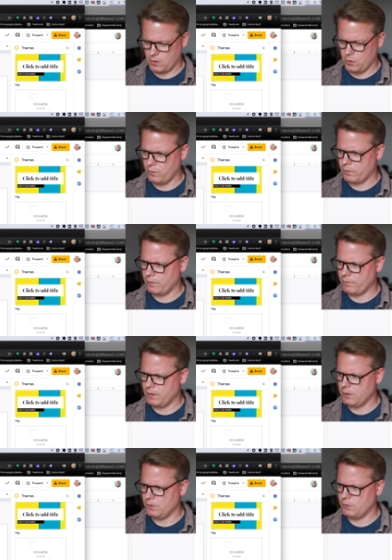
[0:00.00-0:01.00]

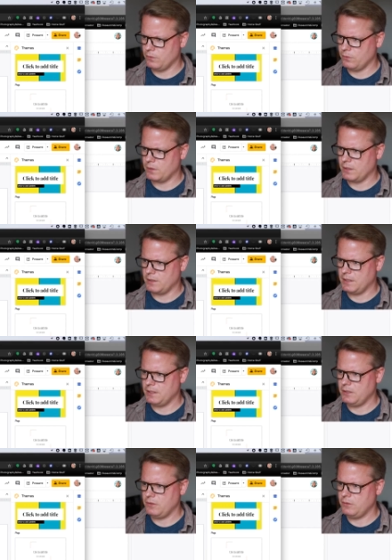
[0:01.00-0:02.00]
Overview
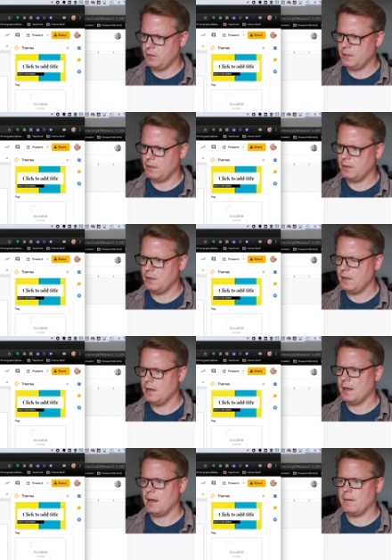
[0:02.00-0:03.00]
continued.
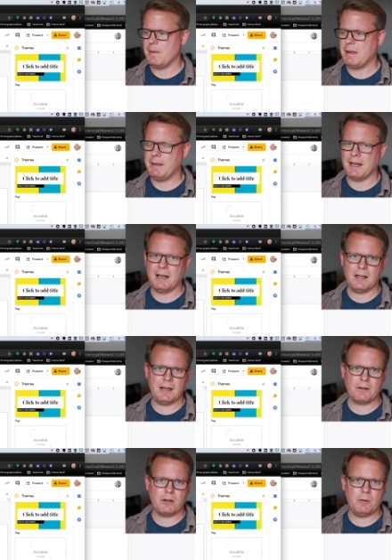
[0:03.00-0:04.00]
And maybe
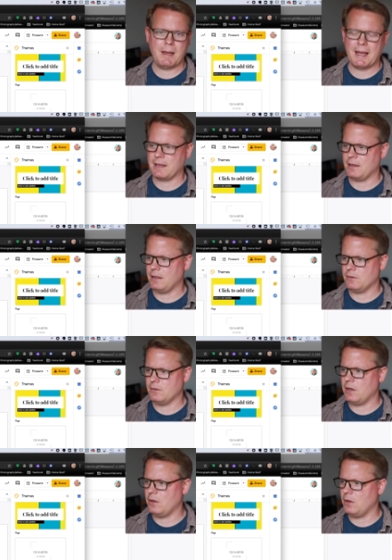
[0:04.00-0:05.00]
I'll go back and
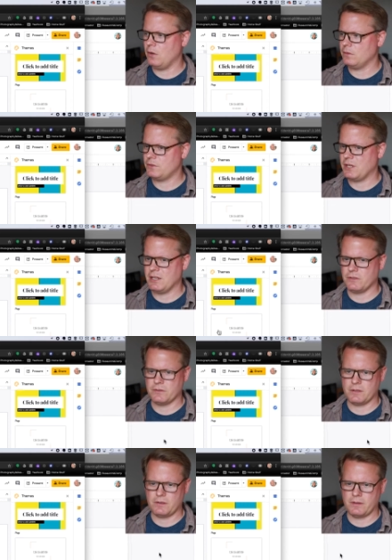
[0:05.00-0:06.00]
I'll change
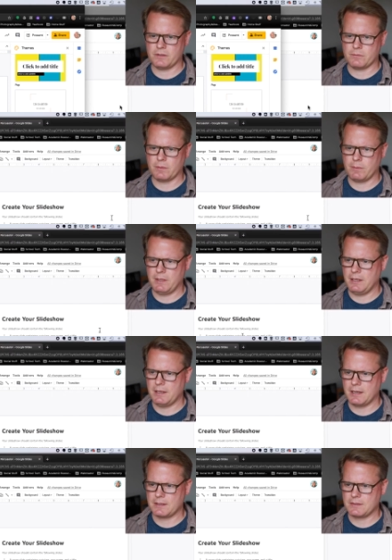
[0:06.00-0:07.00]
those little things. So what do we need
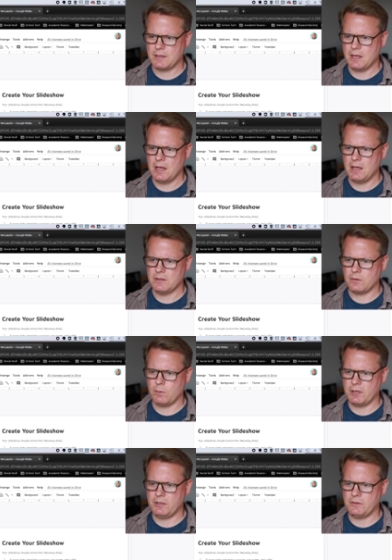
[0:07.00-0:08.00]
next? So
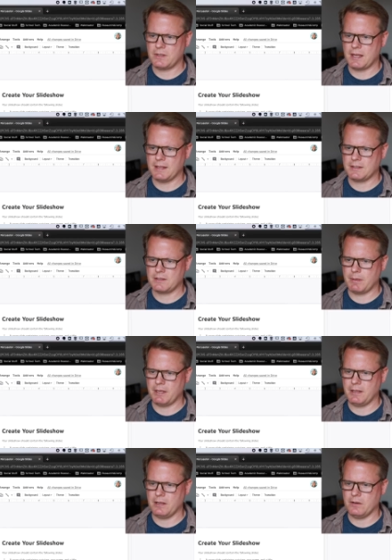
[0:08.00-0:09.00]
1 to 2 slides
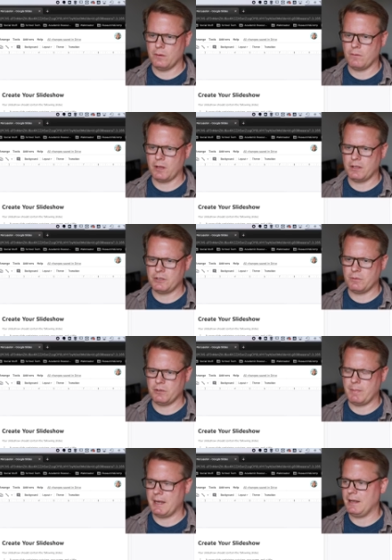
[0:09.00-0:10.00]
explaining the overall issue and
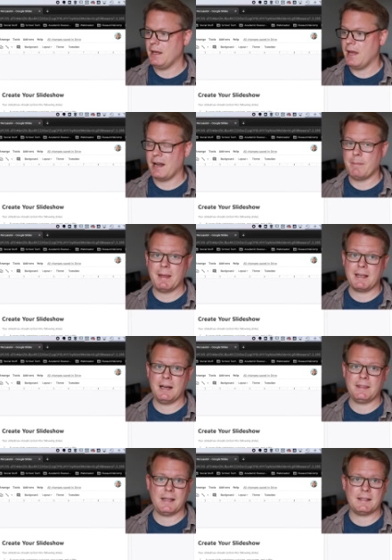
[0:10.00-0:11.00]
debate. And I may
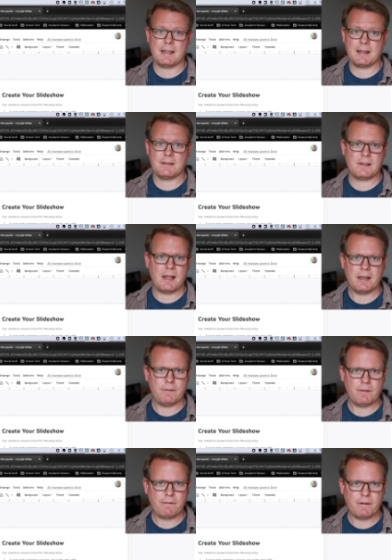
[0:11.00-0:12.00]
cut that second slide
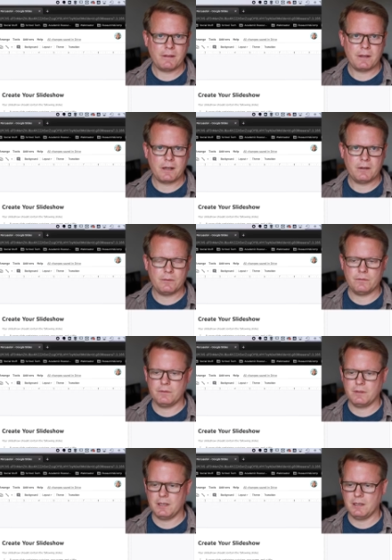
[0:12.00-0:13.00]
if I find that I don't
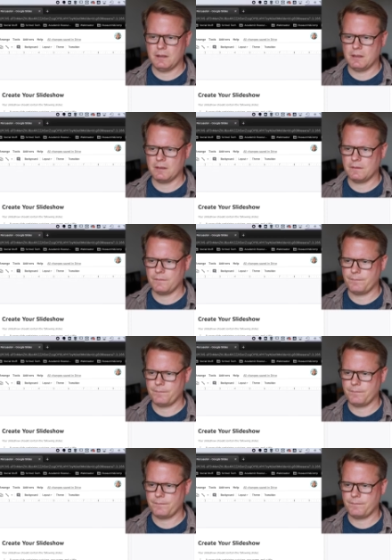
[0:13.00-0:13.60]
need anything